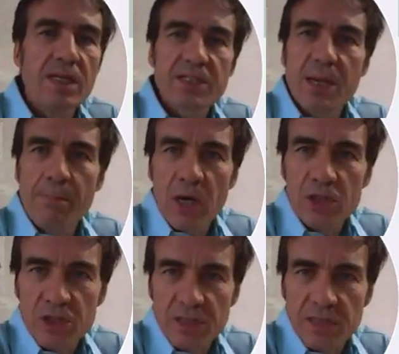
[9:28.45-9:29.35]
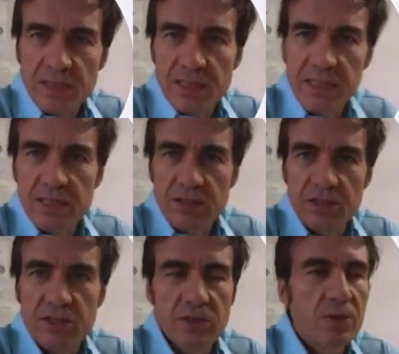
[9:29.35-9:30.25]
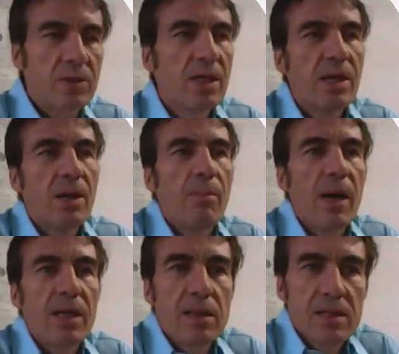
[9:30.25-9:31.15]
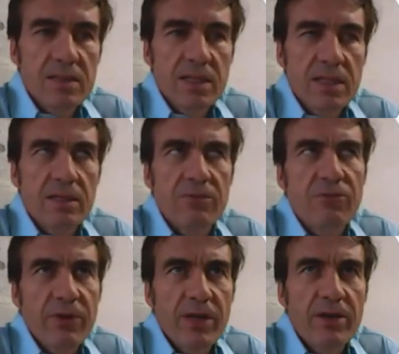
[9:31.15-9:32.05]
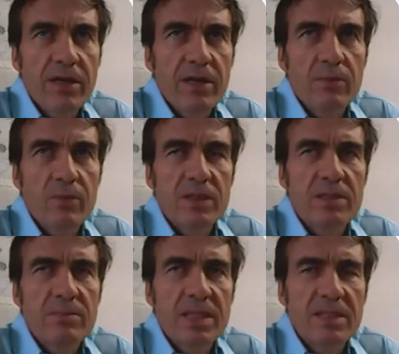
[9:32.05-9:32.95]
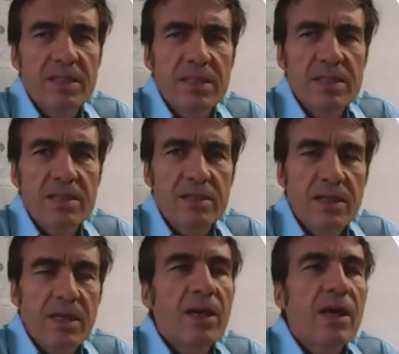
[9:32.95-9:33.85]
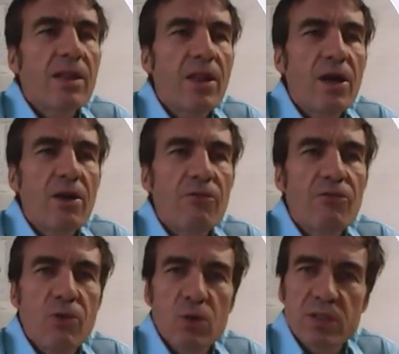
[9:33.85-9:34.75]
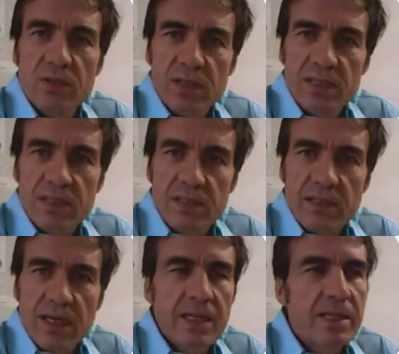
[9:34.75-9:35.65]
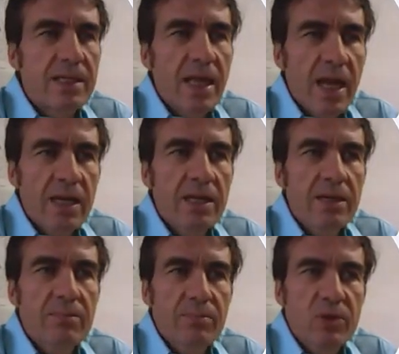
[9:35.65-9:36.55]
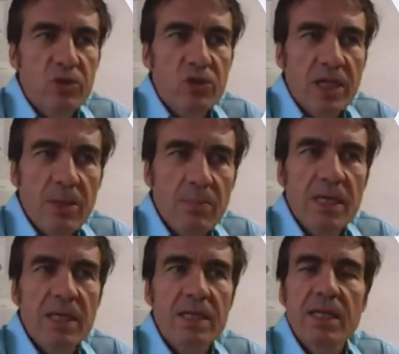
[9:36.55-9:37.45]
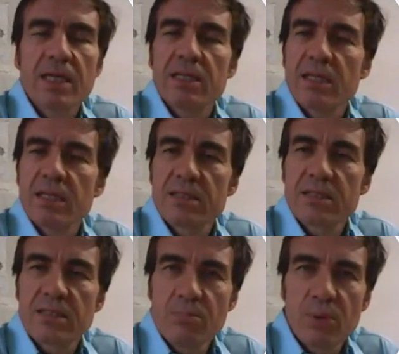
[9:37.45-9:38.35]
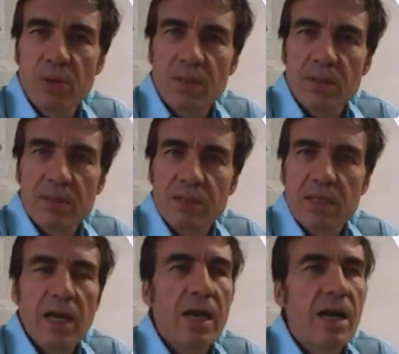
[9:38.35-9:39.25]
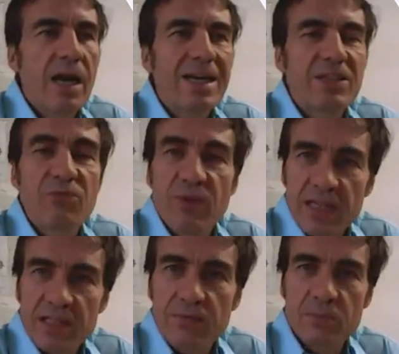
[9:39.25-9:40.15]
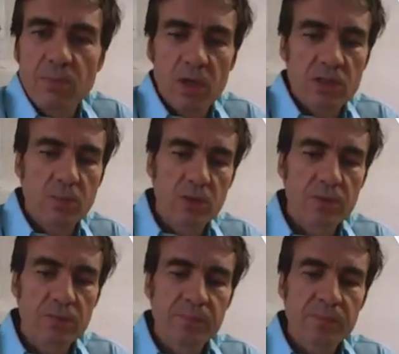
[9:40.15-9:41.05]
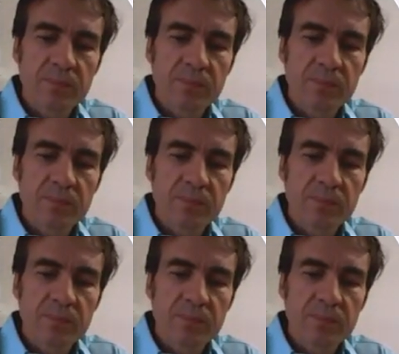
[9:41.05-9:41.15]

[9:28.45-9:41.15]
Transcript: It's immersion in English. So by listening and figuring out, what does he mean this? And they're forced to listen. And then keeping it as simple and effective as possible